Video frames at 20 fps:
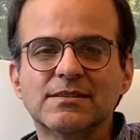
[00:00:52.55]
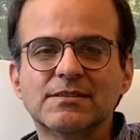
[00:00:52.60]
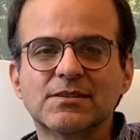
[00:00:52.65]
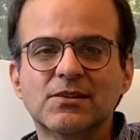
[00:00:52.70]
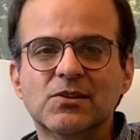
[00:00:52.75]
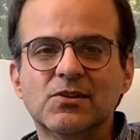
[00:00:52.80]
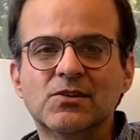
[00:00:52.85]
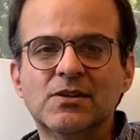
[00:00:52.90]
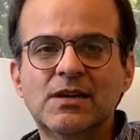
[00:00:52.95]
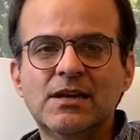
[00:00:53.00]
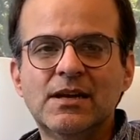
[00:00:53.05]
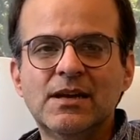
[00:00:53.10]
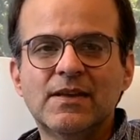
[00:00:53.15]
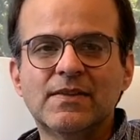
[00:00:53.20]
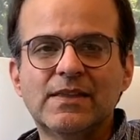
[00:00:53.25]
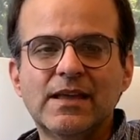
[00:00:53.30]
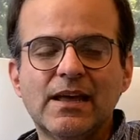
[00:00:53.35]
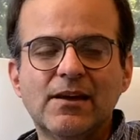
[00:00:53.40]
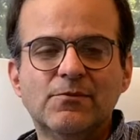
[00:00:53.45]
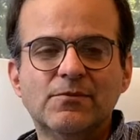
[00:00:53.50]
So
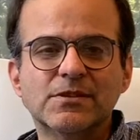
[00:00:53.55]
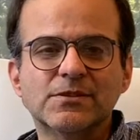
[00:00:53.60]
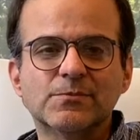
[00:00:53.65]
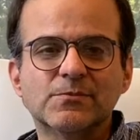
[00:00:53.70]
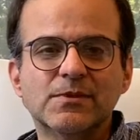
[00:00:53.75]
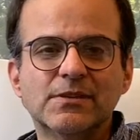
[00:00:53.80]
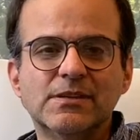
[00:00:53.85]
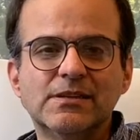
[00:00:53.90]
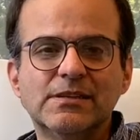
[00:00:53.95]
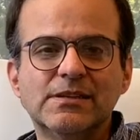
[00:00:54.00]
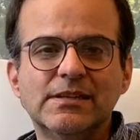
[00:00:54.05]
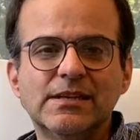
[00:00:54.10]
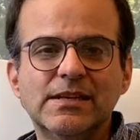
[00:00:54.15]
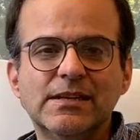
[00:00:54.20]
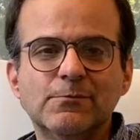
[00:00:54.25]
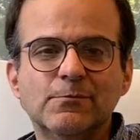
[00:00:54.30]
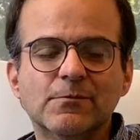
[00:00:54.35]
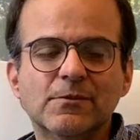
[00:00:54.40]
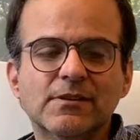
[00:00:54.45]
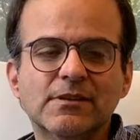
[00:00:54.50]
that was
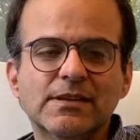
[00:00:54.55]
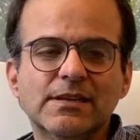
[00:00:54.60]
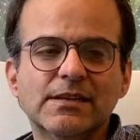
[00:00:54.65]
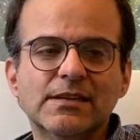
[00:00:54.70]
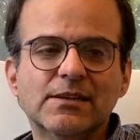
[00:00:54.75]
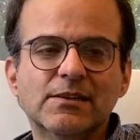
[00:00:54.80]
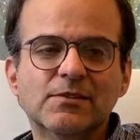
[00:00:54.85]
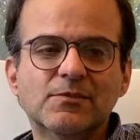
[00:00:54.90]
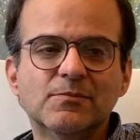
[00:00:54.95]
really, really